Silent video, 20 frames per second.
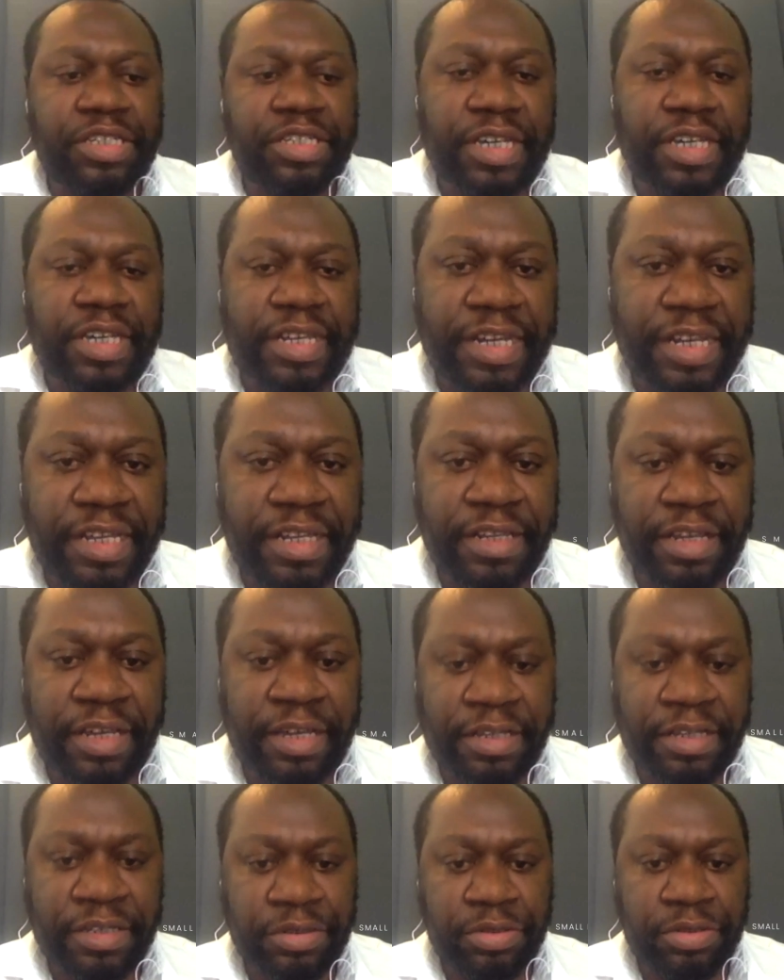Neil,
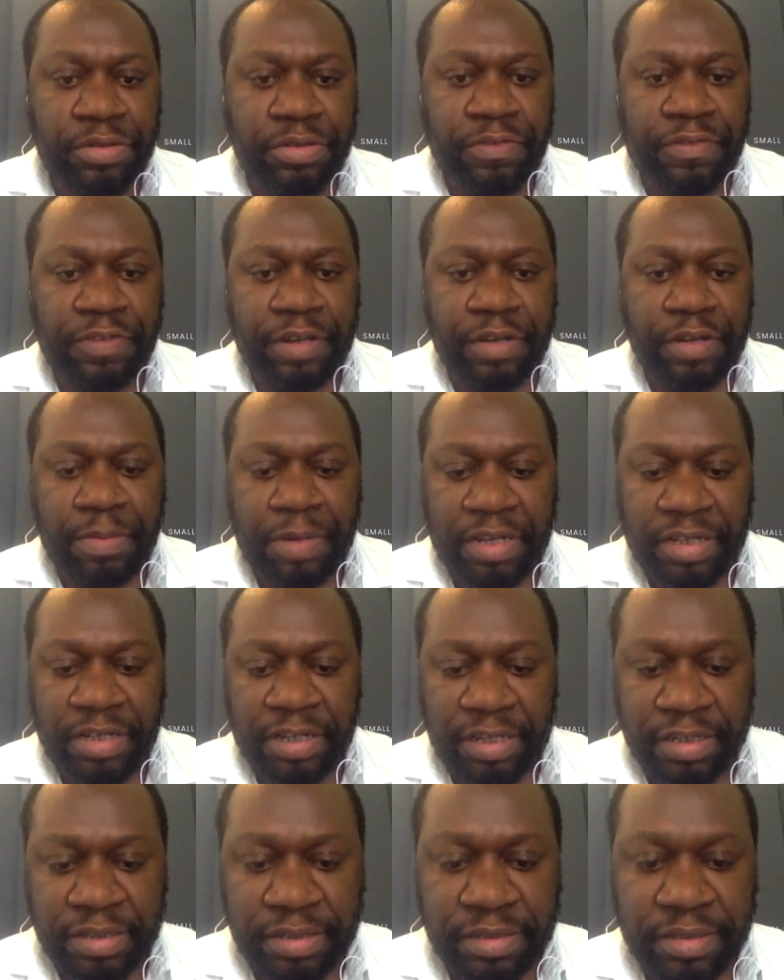and to fellow
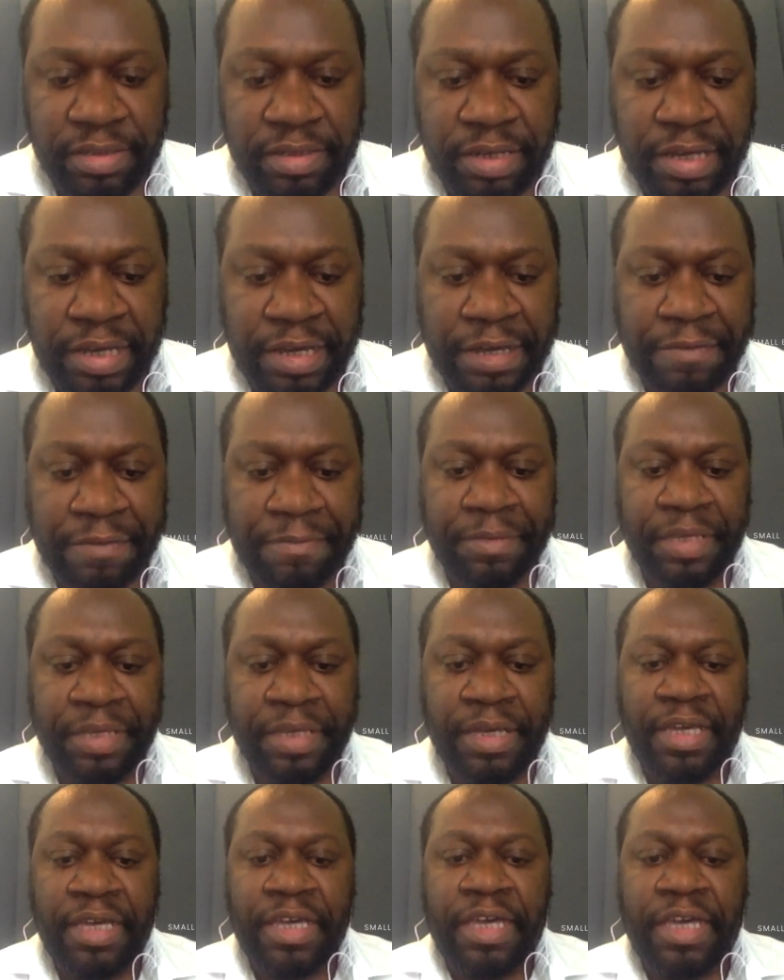panelists. And
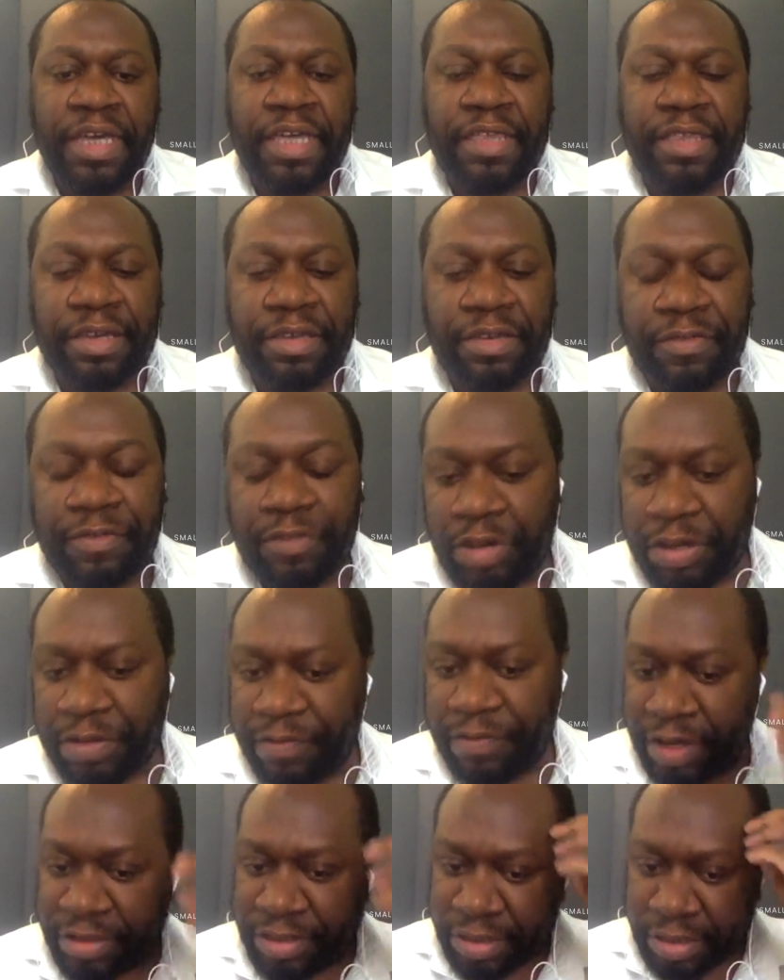thank you for
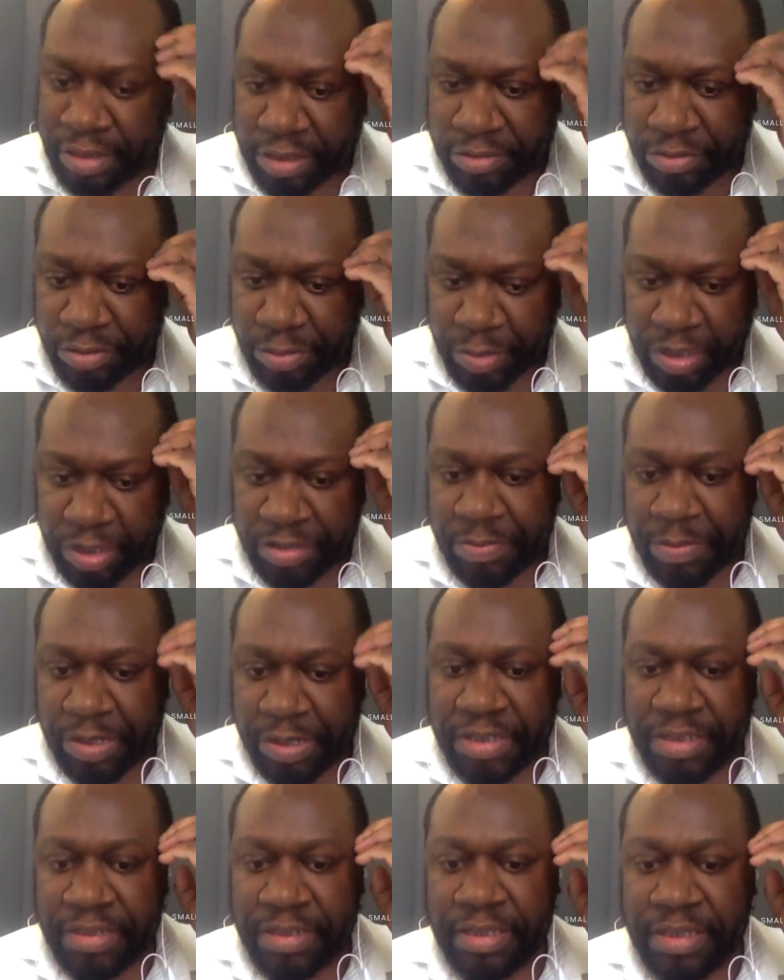inviting us to participate
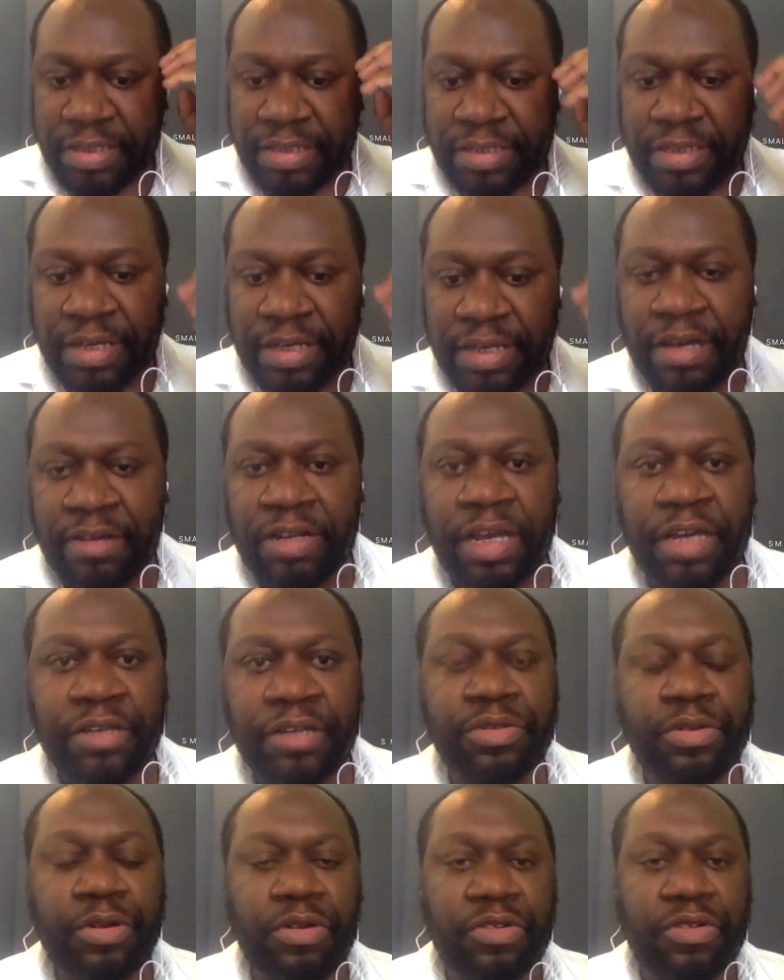in this. I would like to
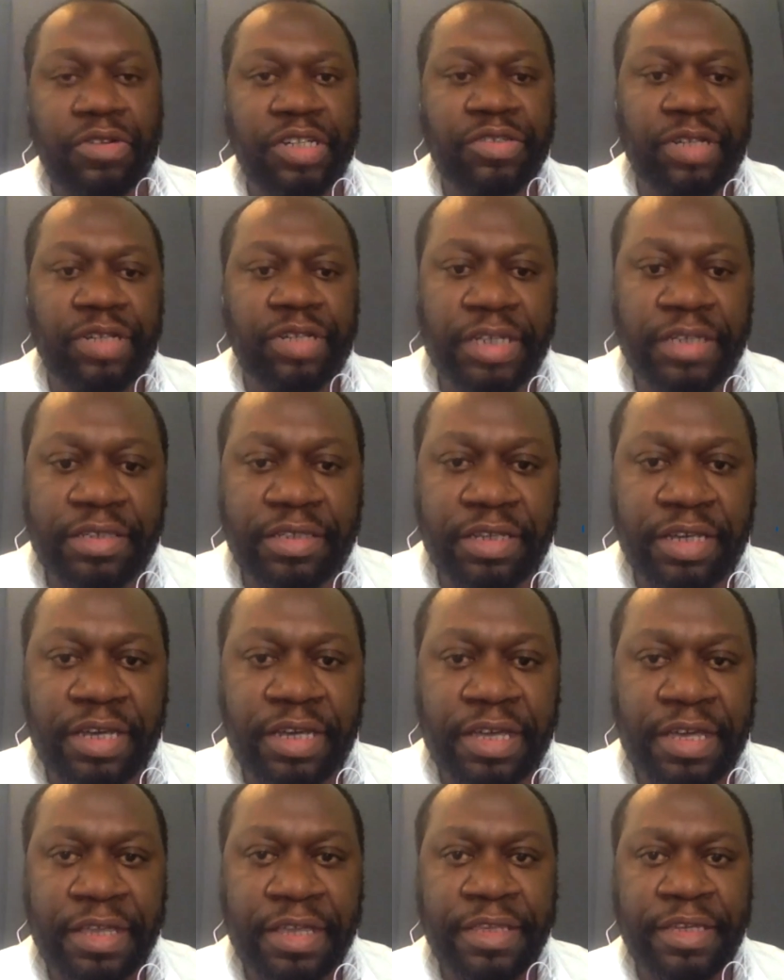congratulate
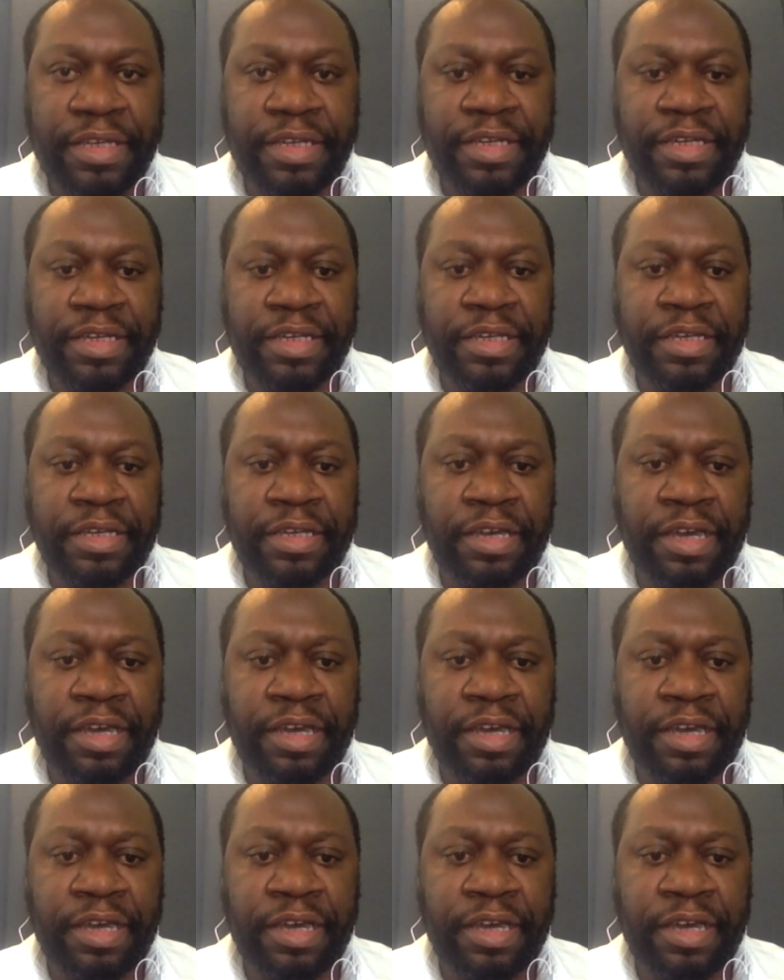the